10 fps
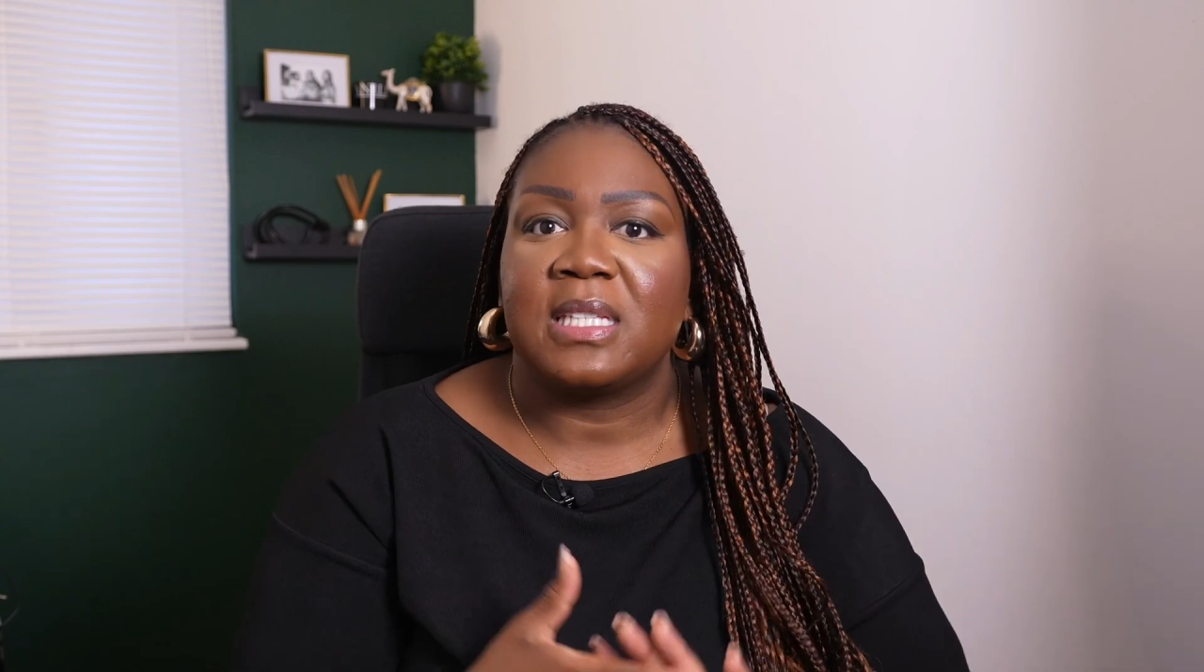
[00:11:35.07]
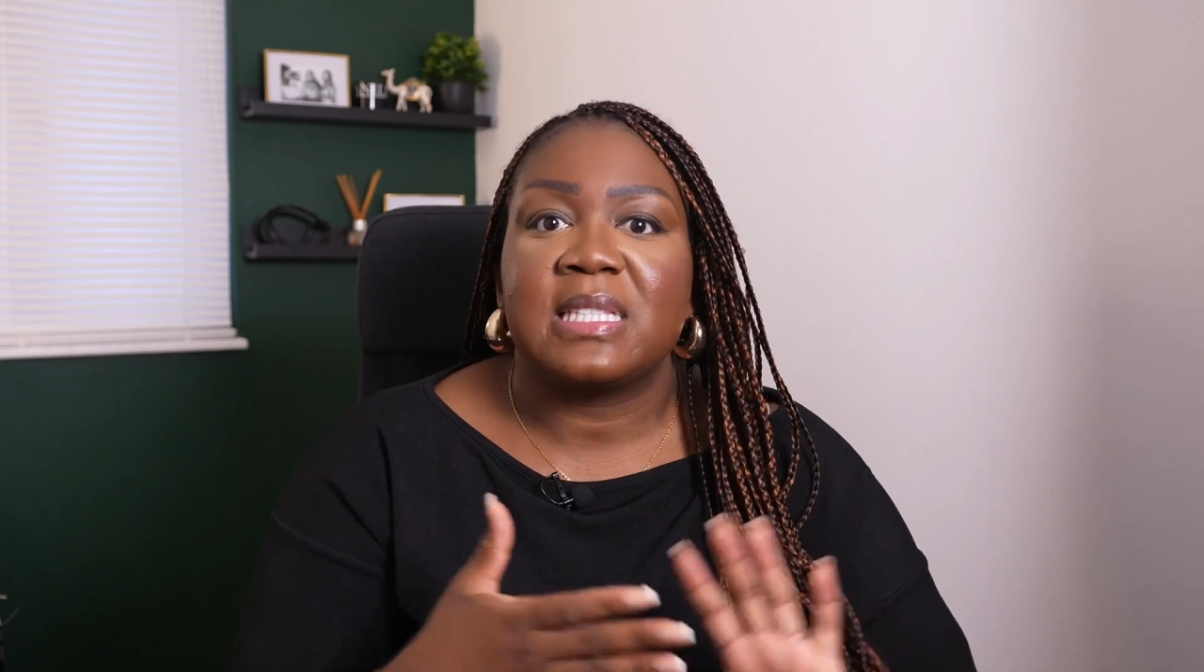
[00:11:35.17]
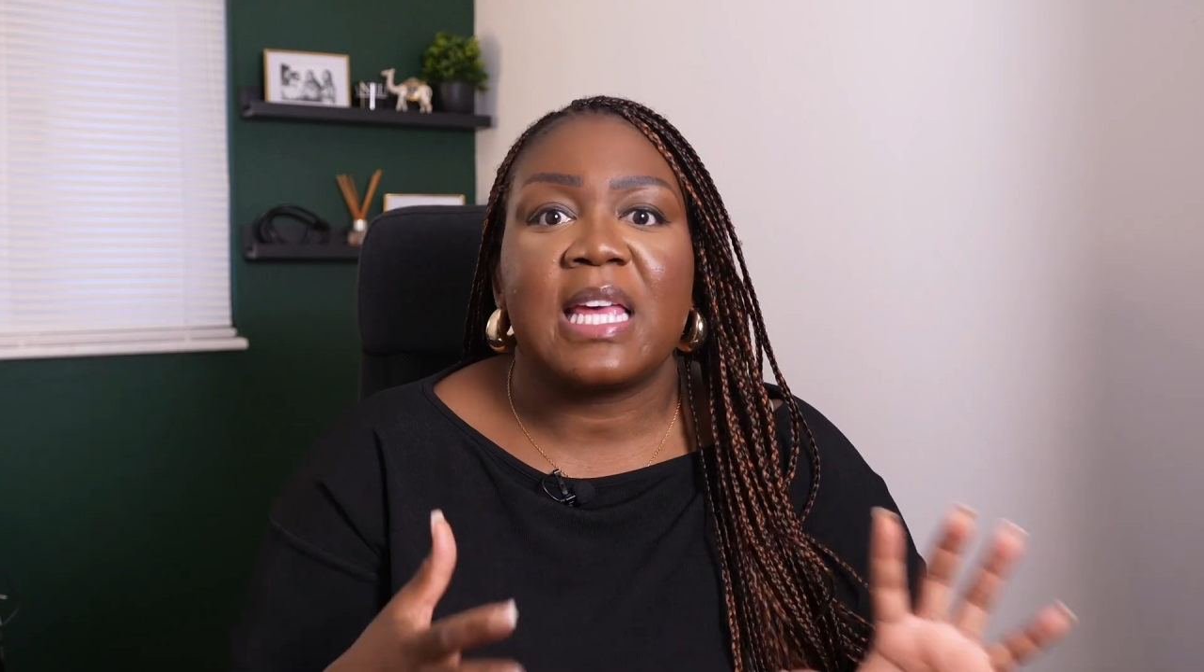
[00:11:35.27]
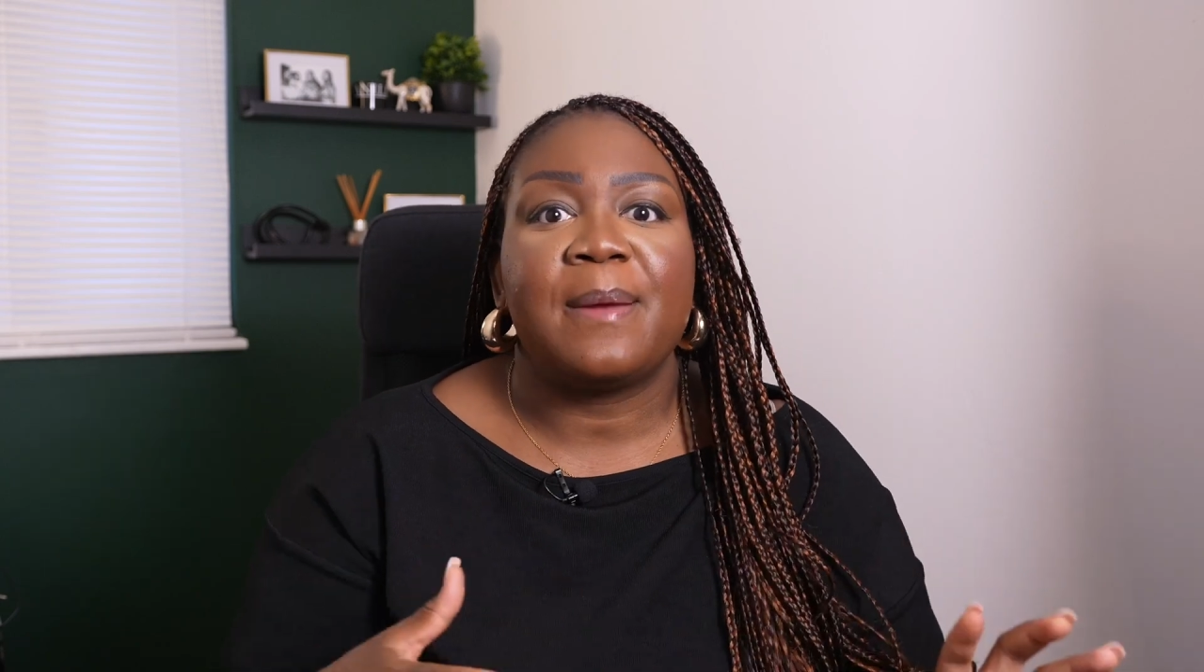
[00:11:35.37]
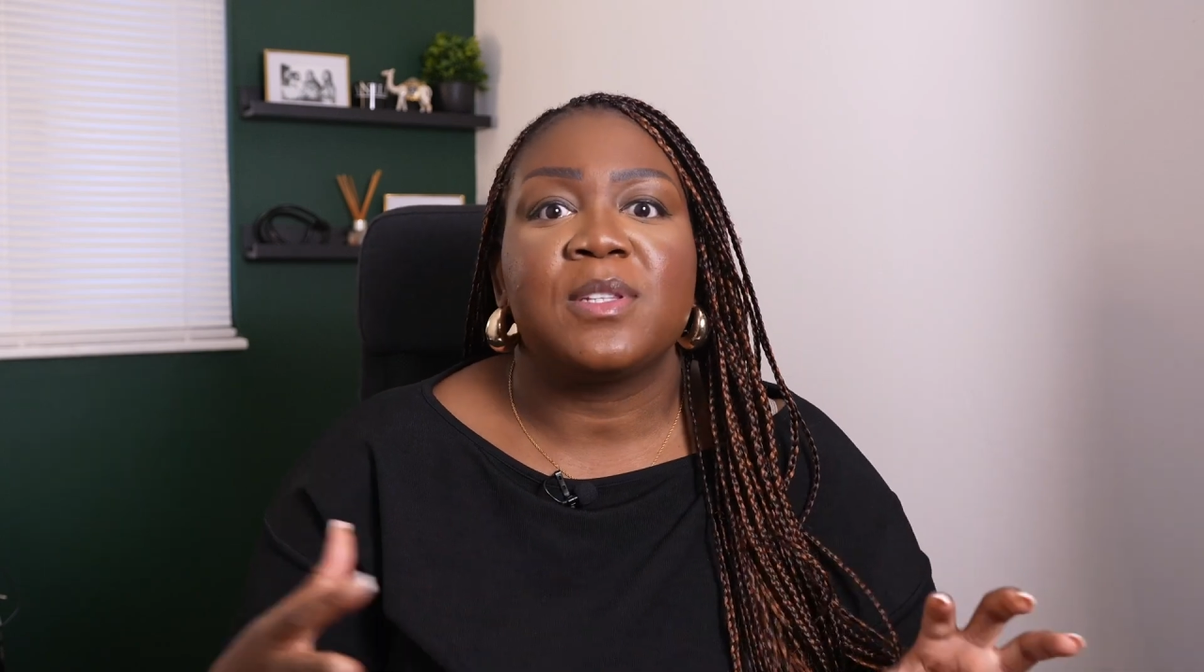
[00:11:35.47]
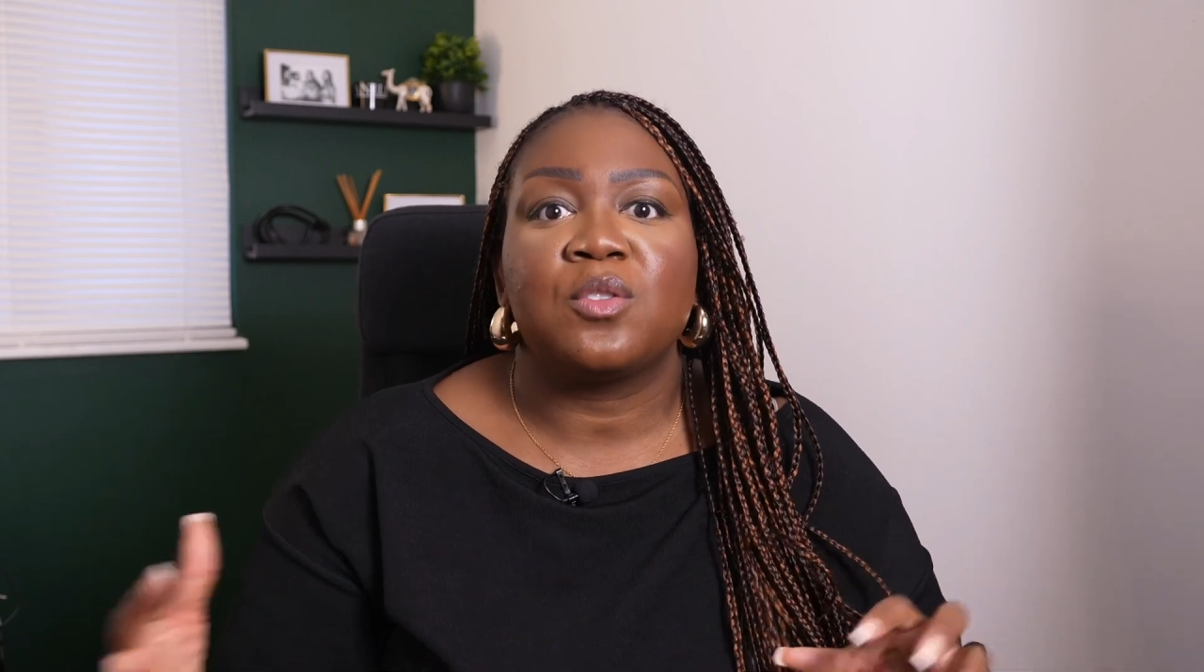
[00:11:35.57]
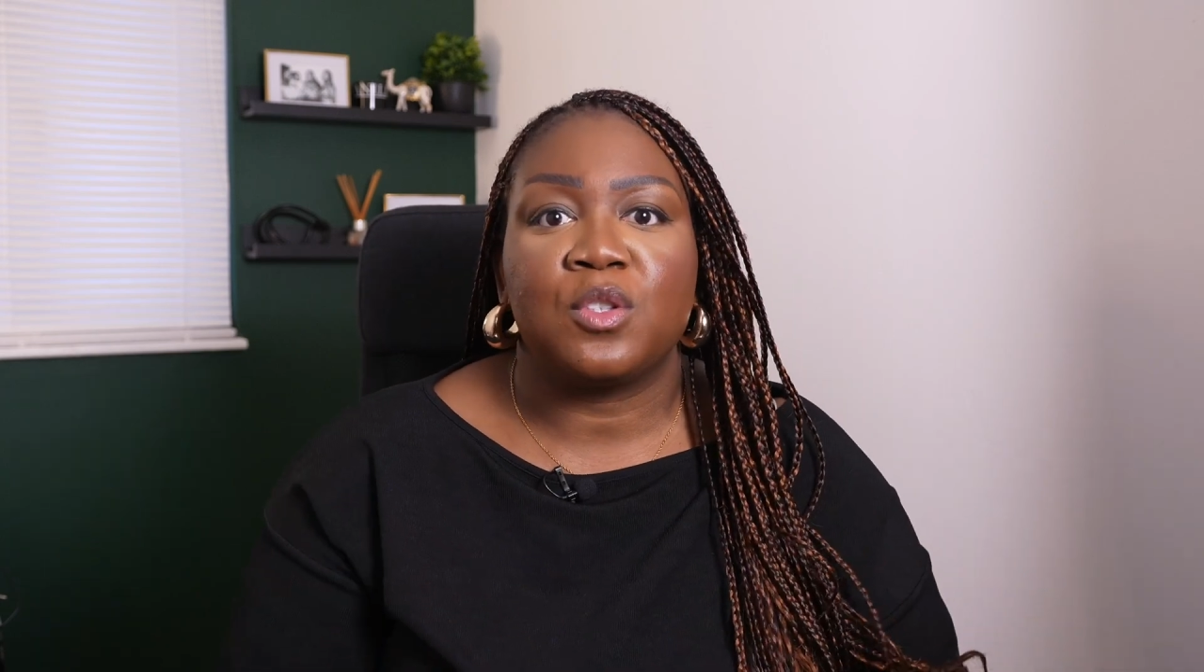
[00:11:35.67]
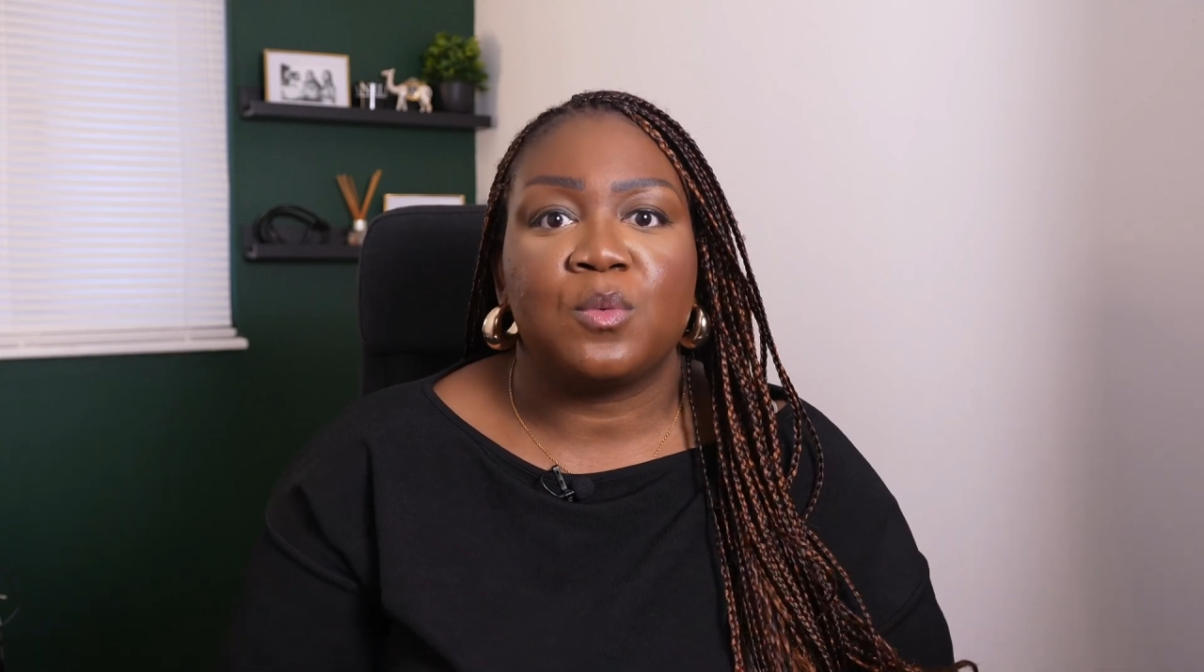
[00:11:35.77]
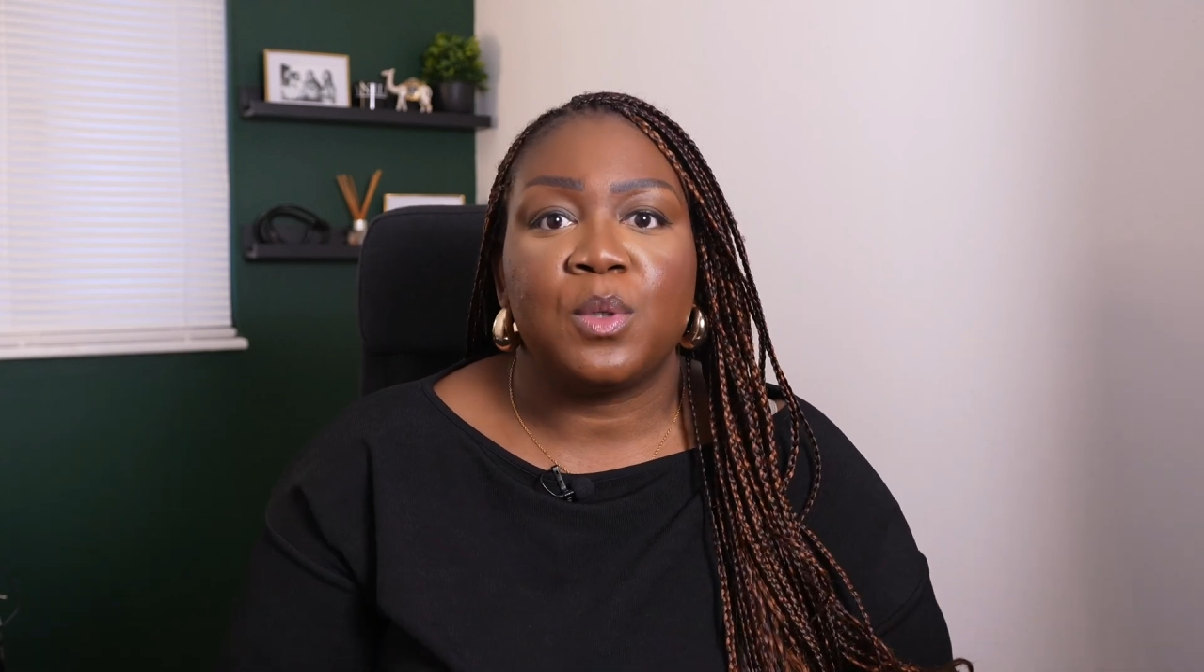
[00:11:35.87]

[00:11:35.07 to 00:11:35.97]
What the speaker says: same as God's